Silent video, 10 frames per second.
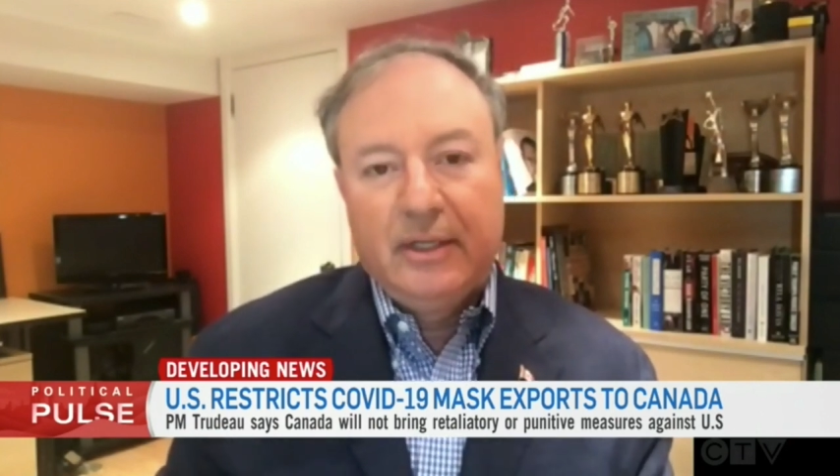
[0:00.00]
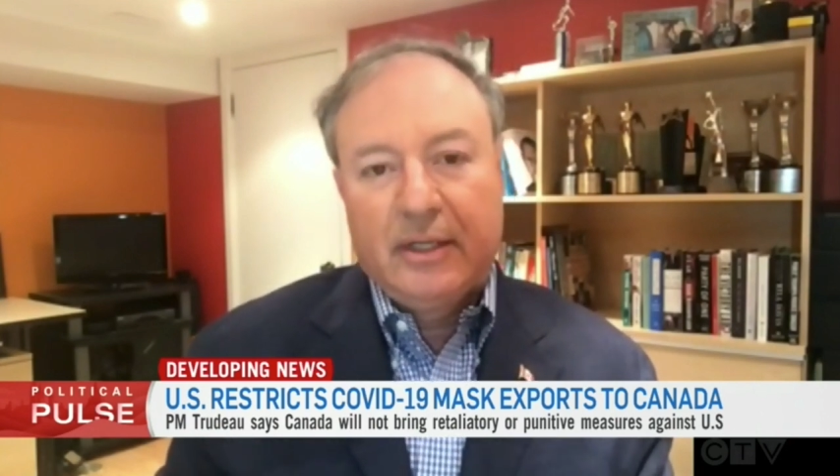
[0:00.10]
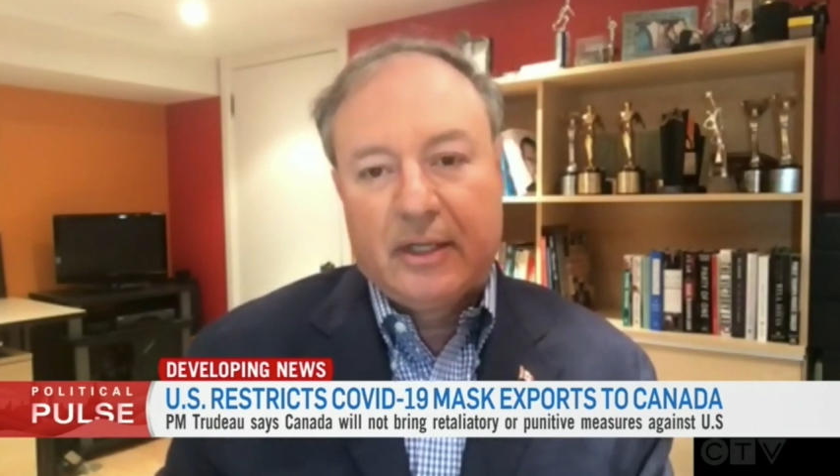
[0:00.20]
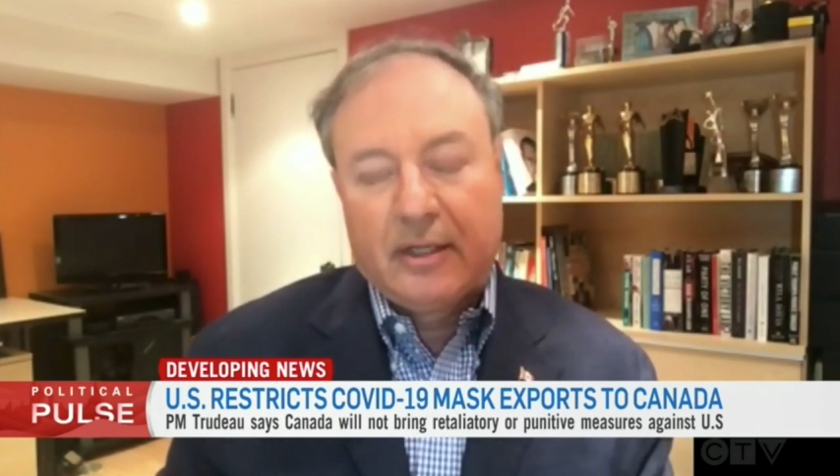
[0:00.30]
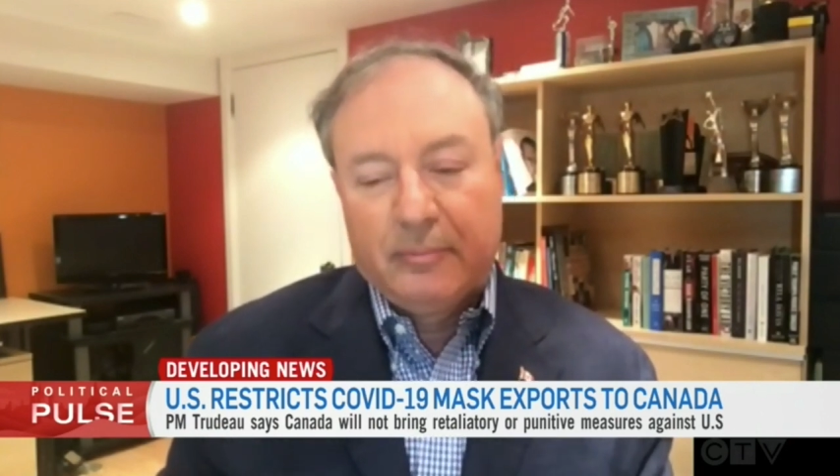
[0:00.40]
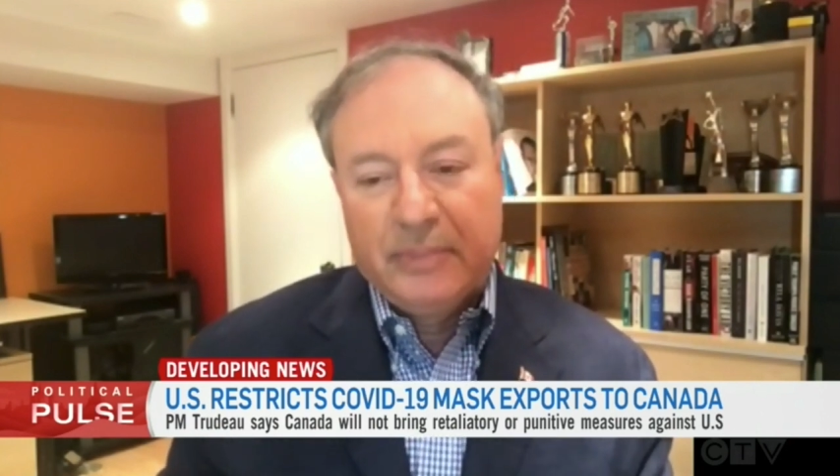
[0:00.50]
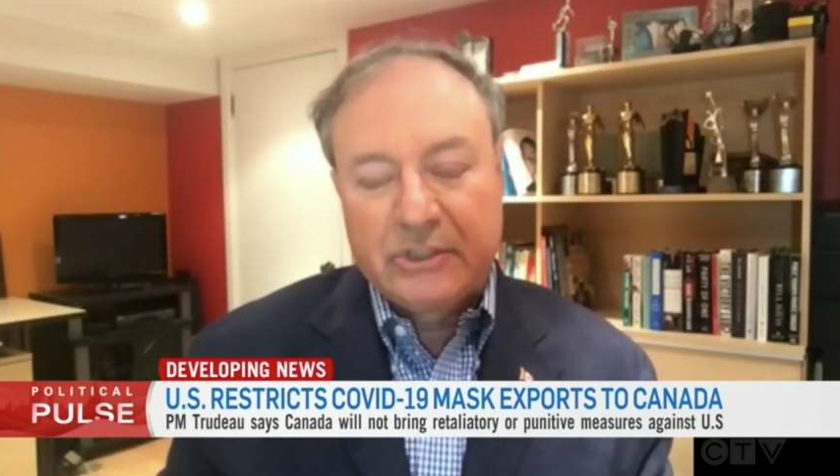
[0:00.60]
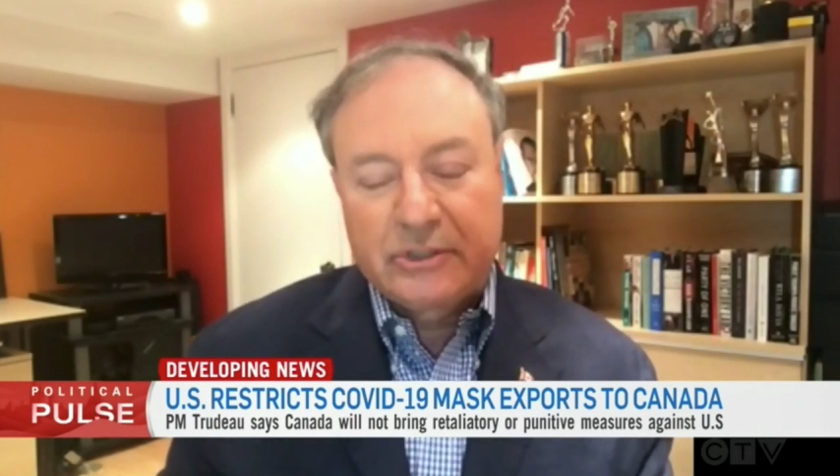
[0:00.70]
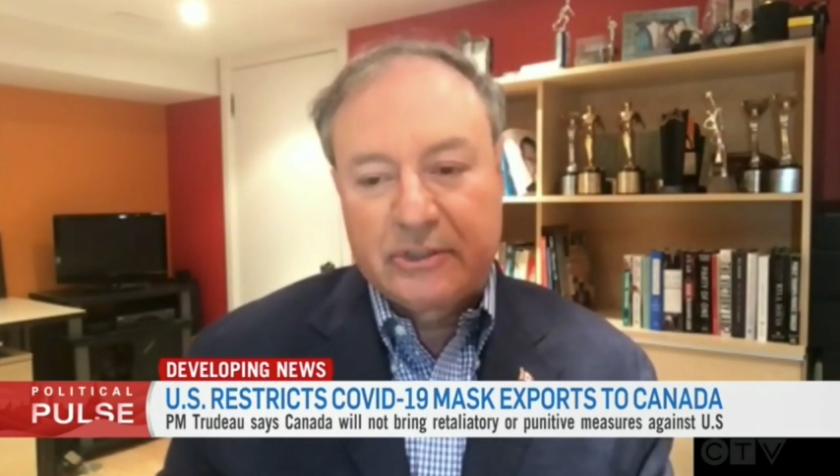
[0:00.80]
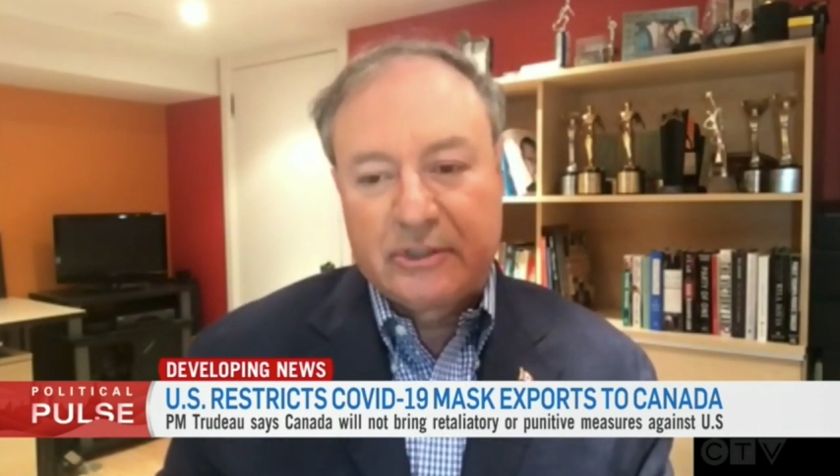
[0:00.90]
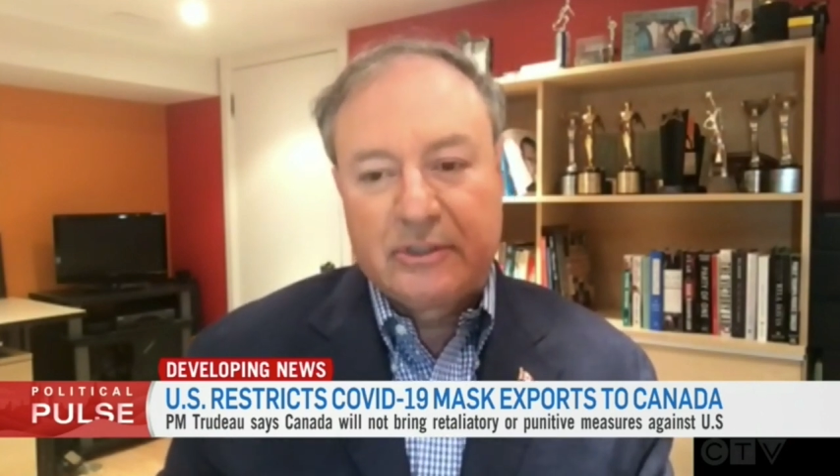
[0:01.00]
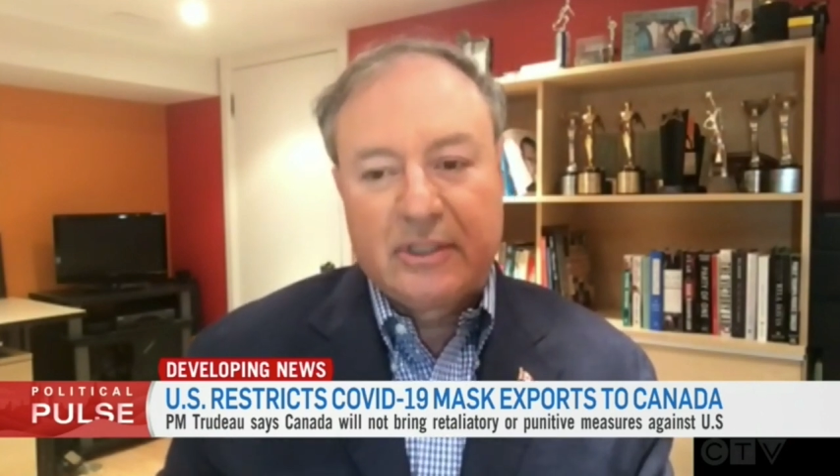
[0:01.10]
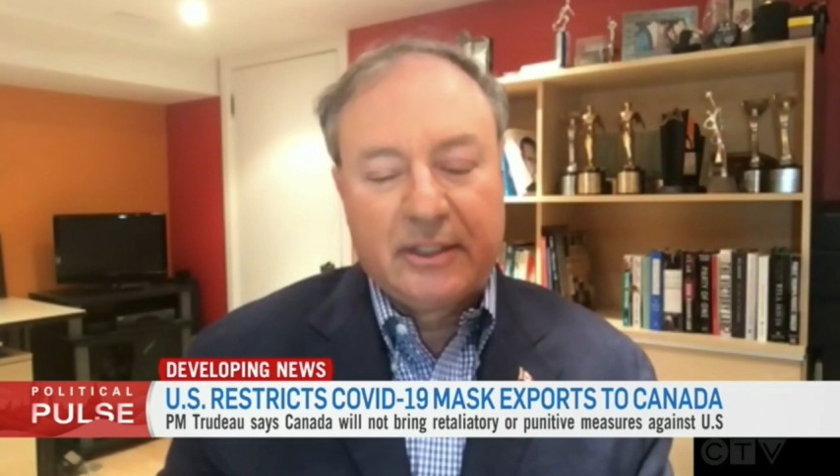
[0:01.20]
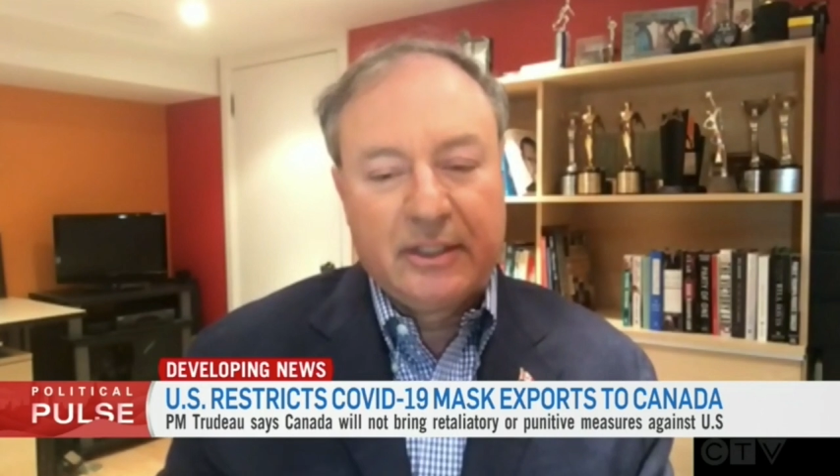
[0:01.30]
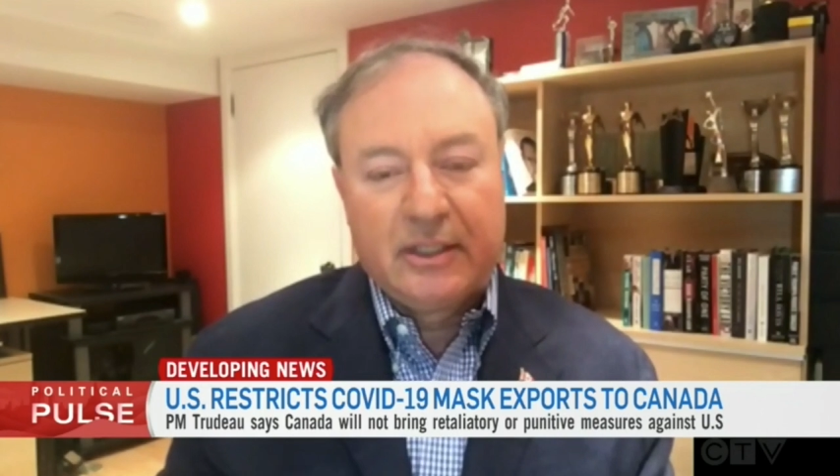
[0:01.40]
Minister
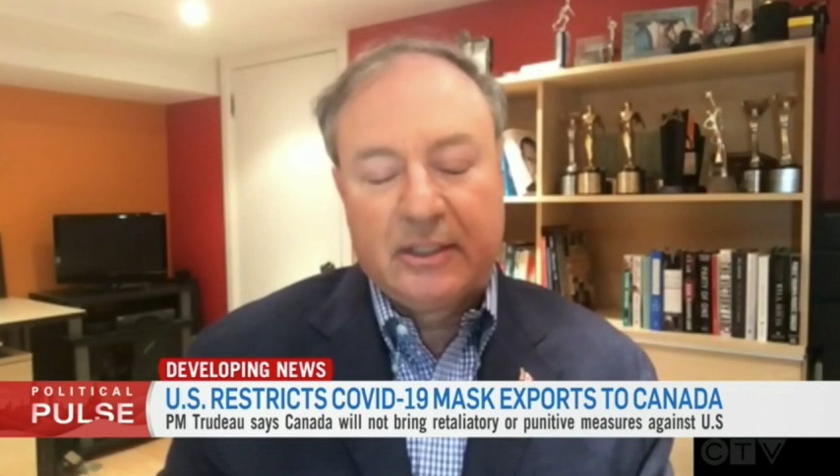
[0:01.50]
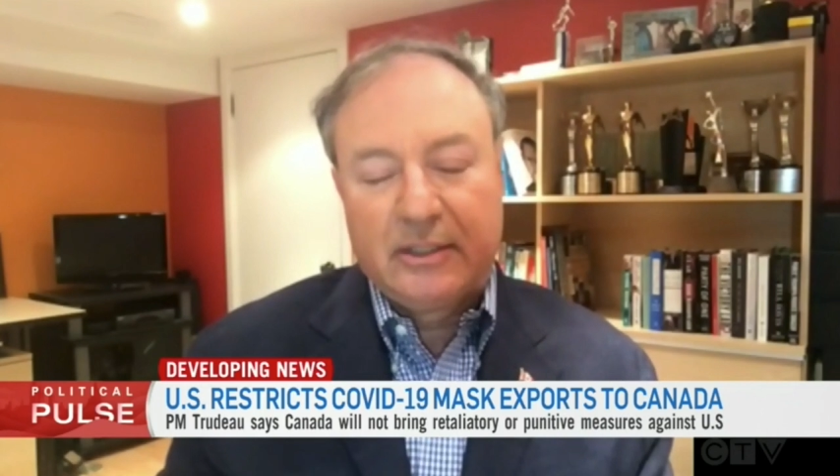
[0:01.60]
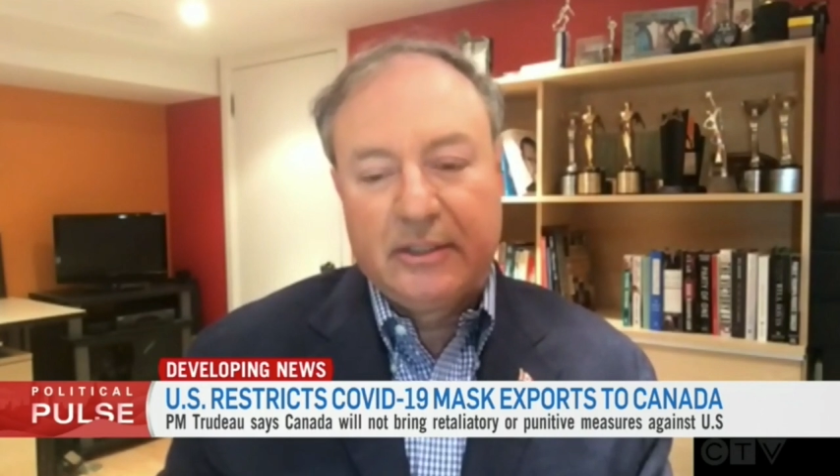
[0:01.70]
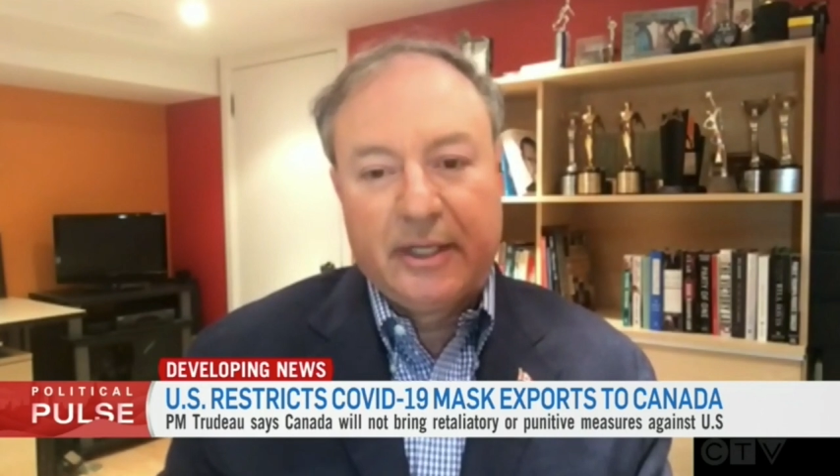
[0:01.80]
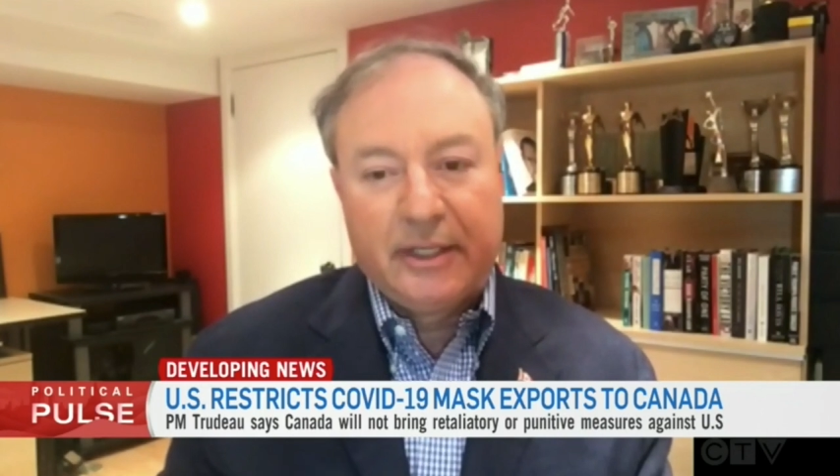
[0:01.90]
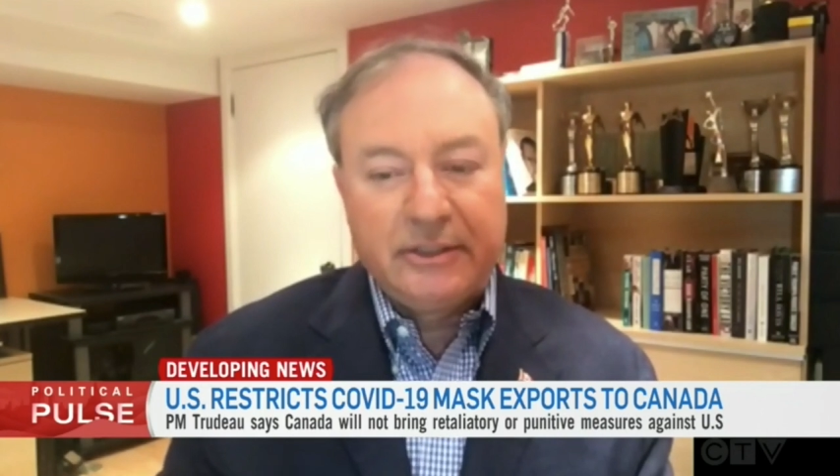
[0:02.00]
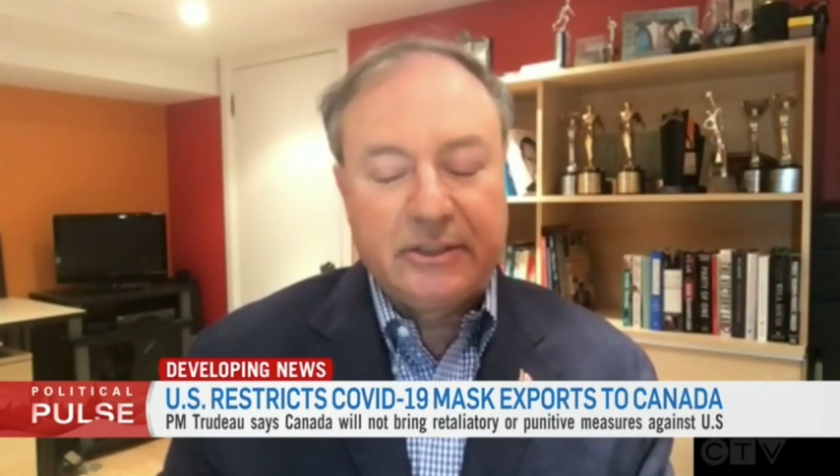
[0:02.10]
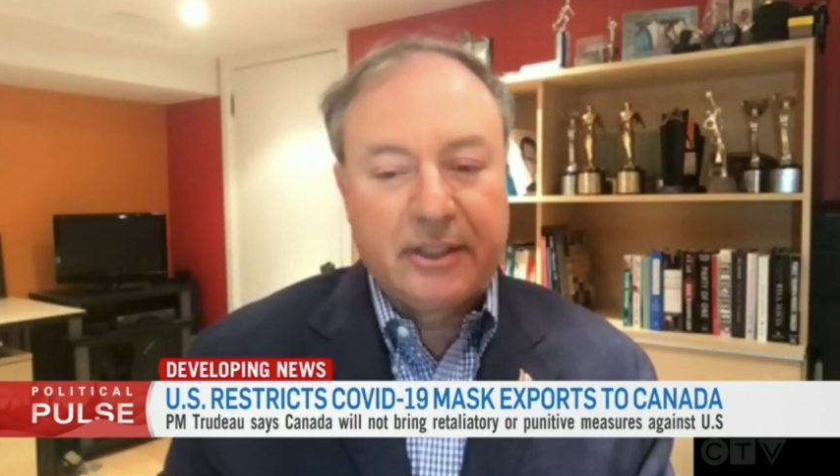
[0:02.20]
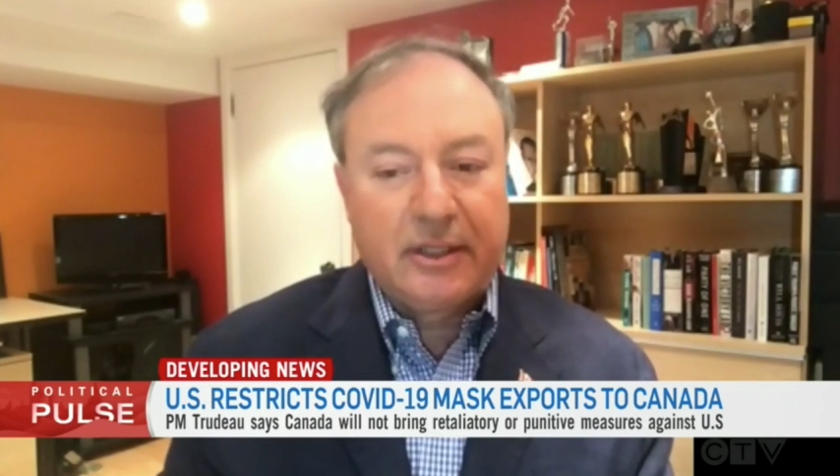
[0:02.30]
Anand and